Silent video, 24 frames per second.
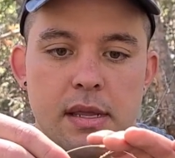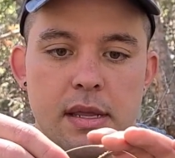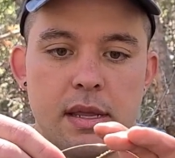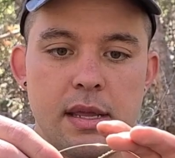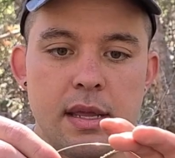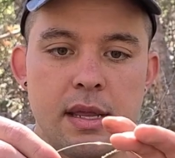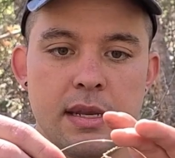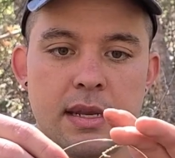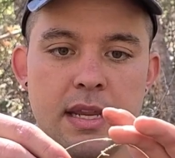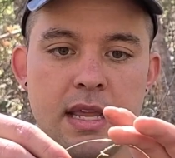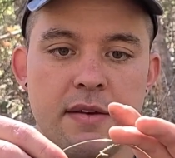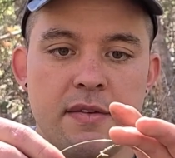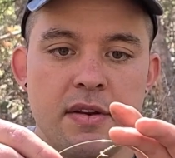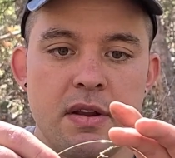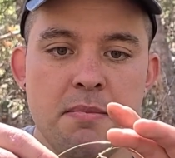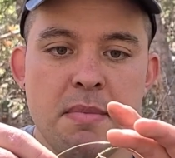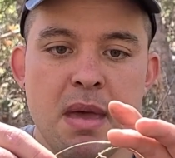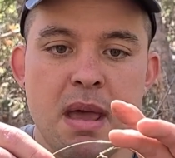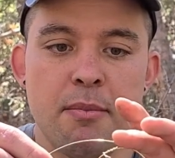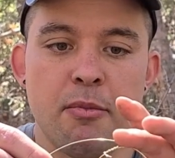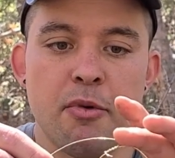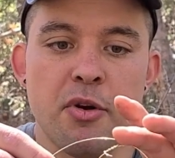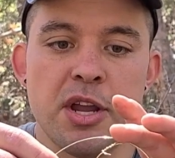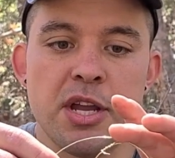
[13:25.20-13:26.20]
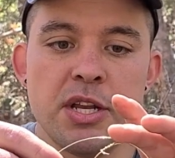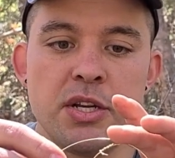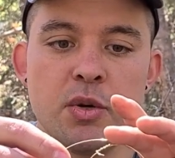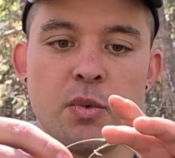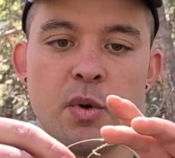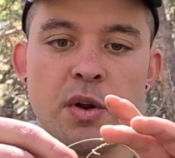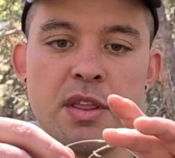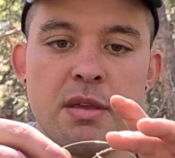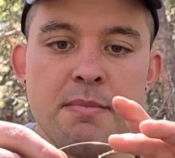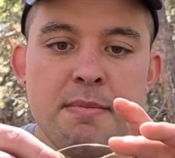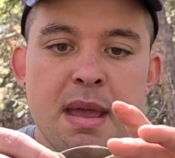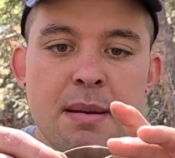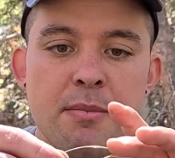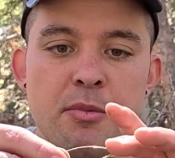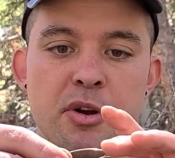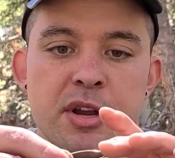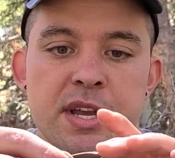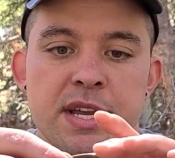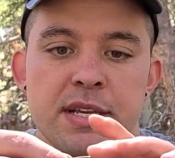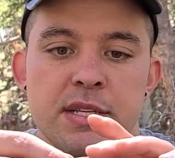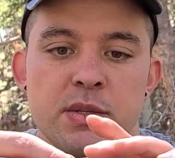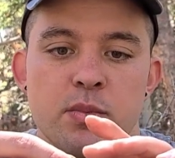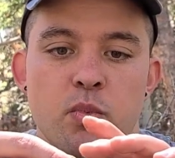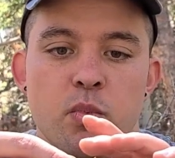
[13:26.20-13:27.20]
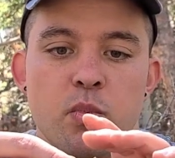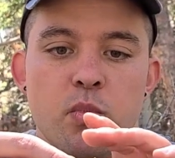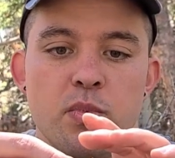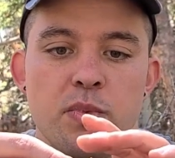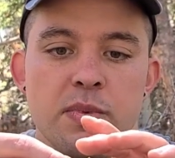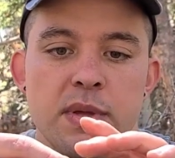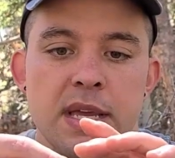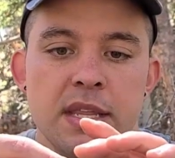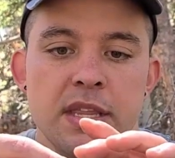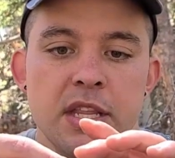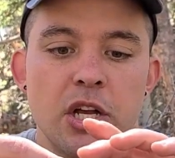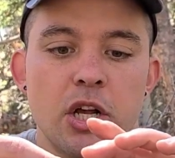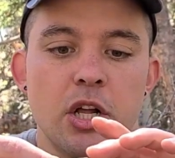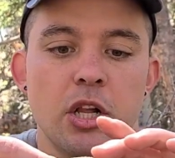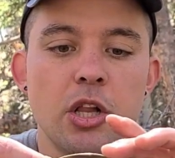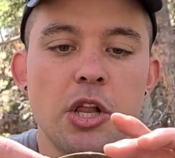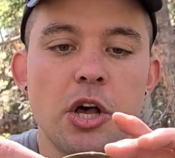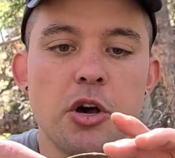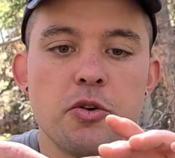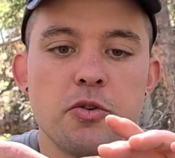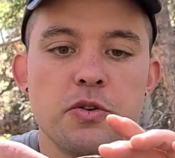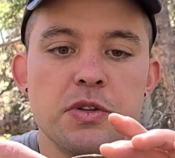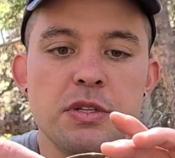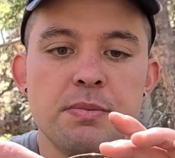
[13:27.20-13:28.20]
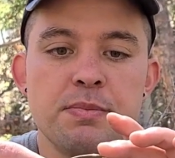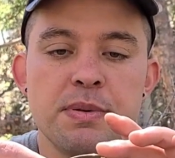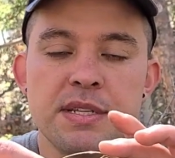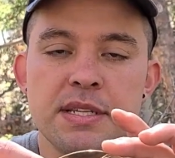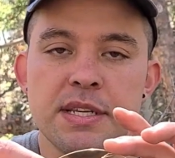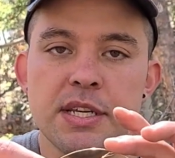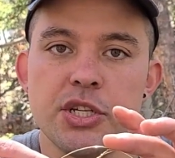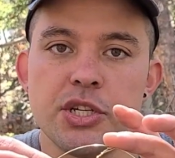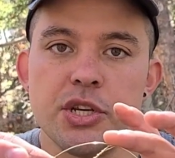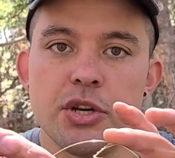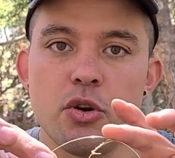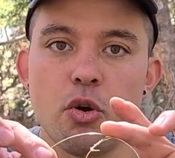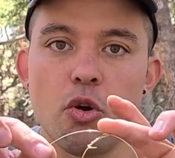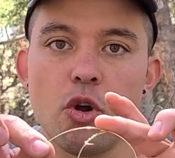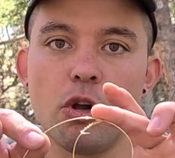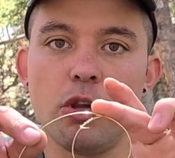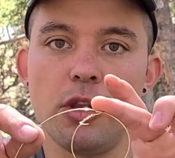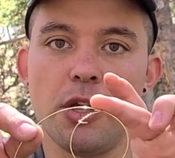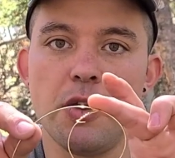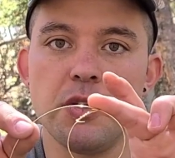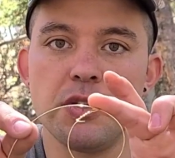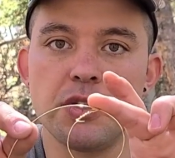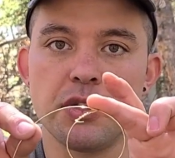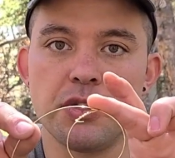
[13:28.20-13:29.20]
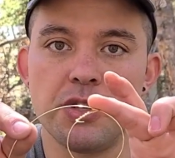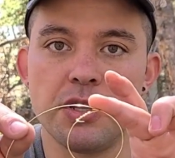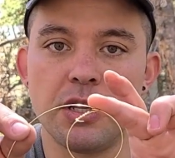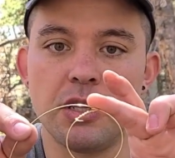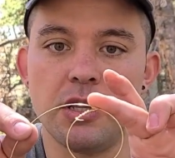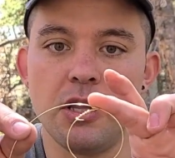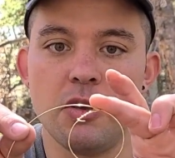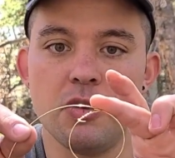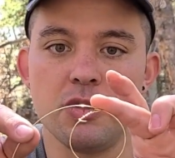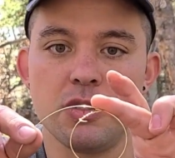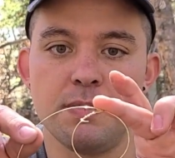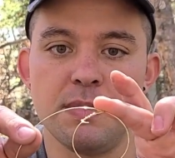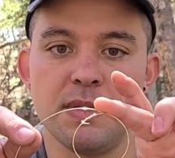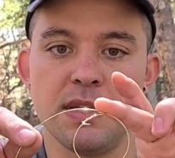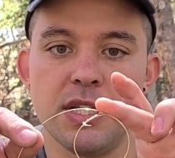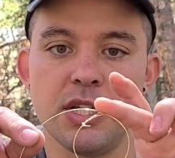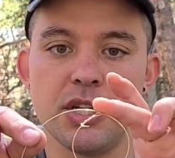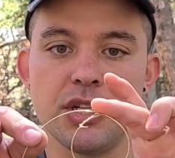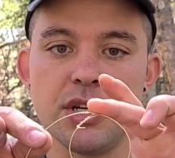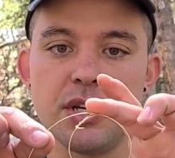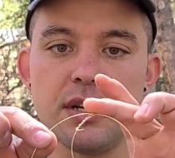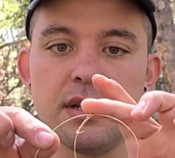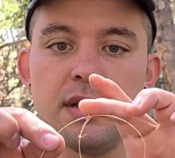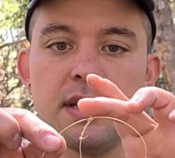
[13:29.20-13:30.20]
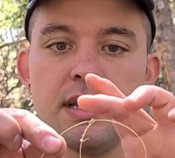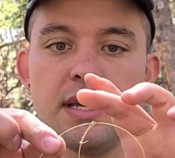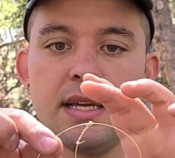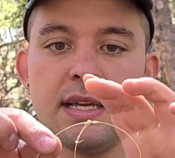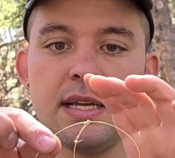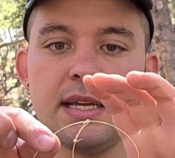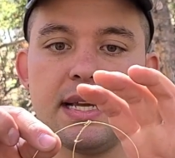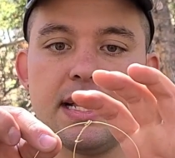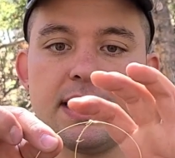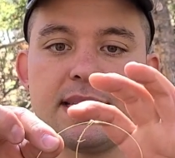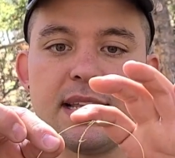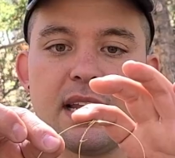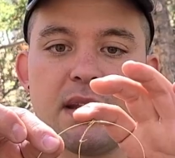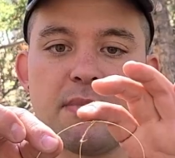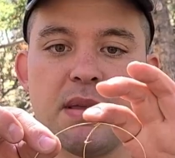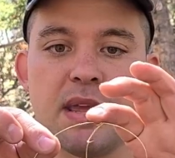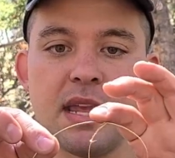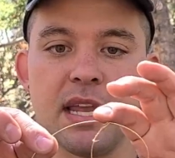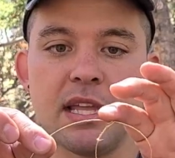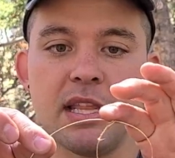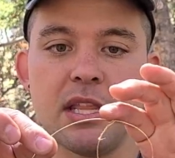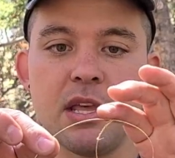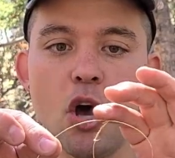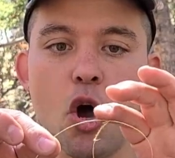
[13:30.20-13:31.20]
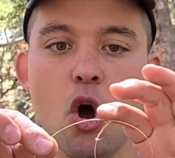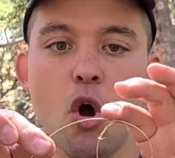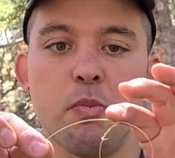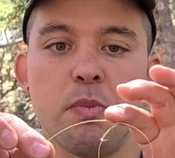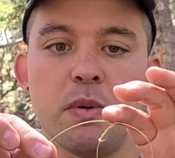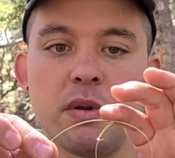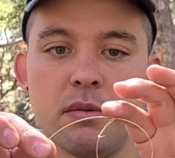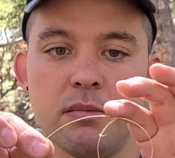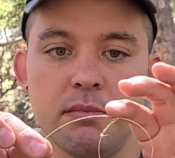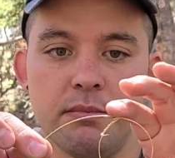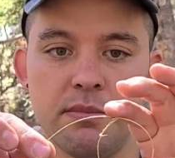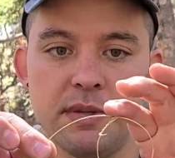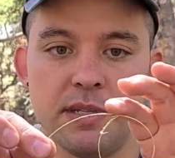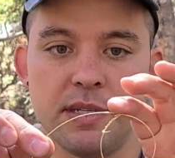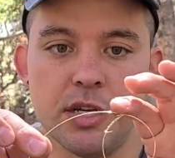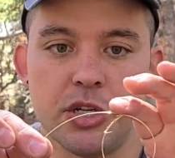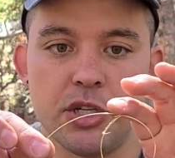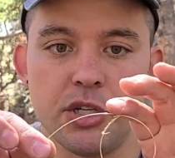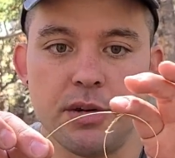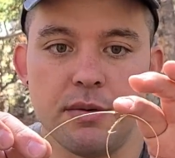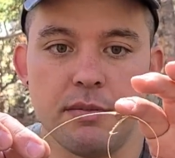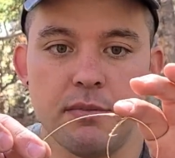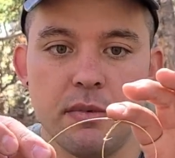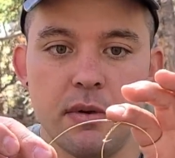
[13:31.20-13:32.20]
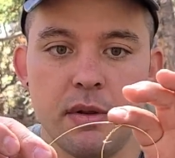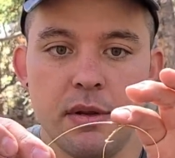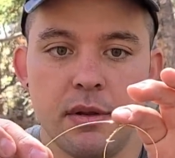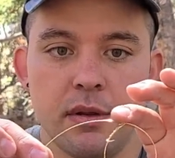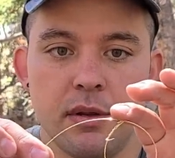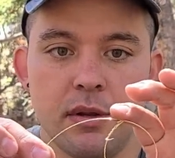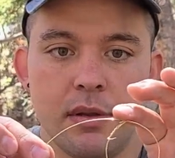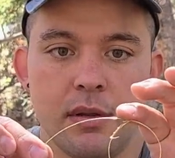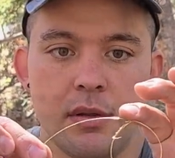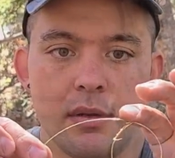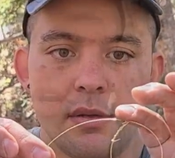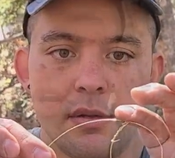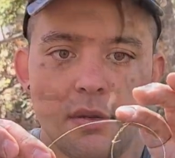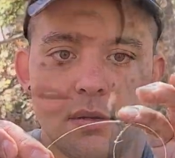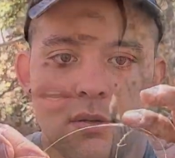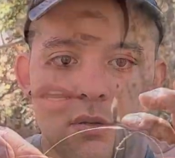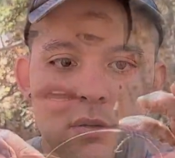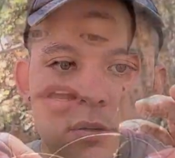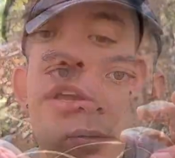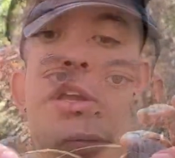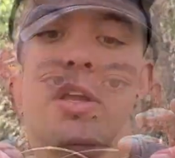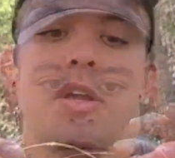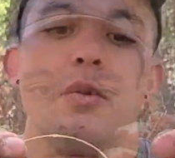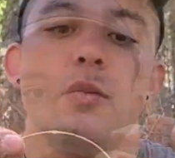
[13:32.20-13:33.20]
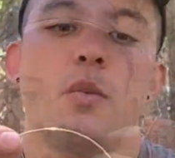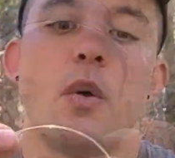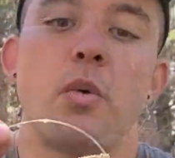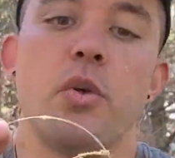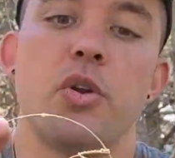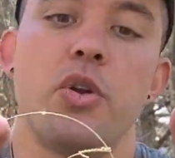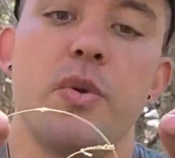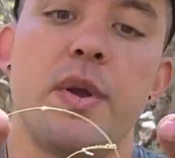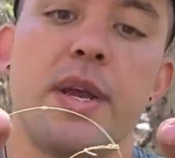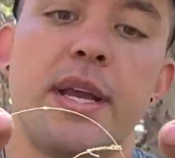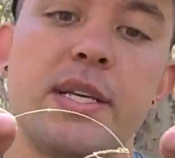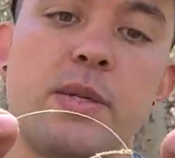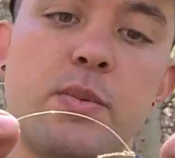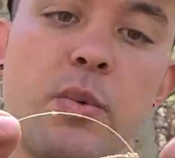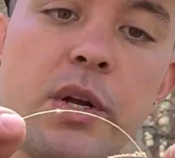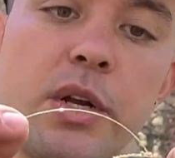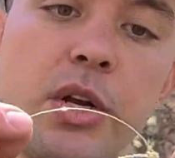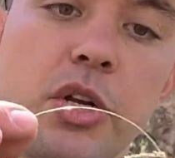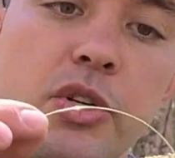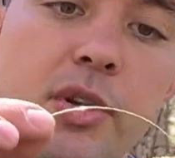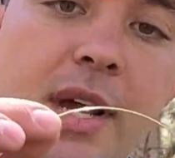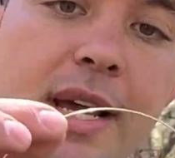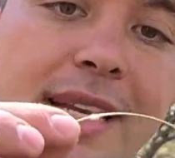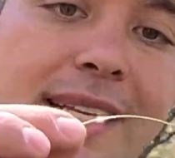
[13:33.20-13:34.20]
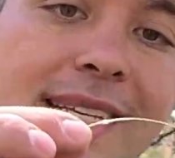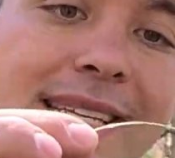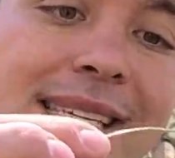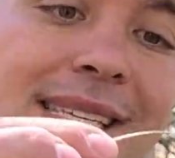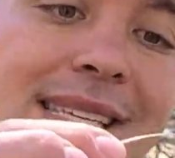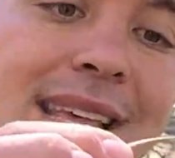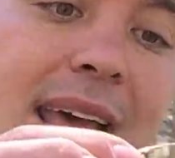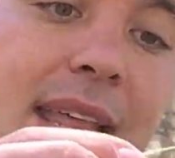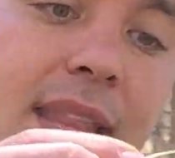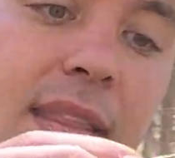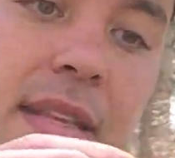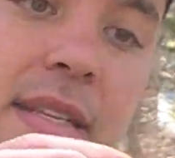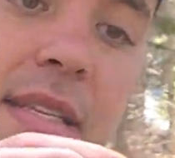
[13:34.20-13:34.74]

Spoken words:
and give it a memory to where the memory is in the closed position, or closer to the closed position, instead of being in the open position. What we're doing is we're going to try to set the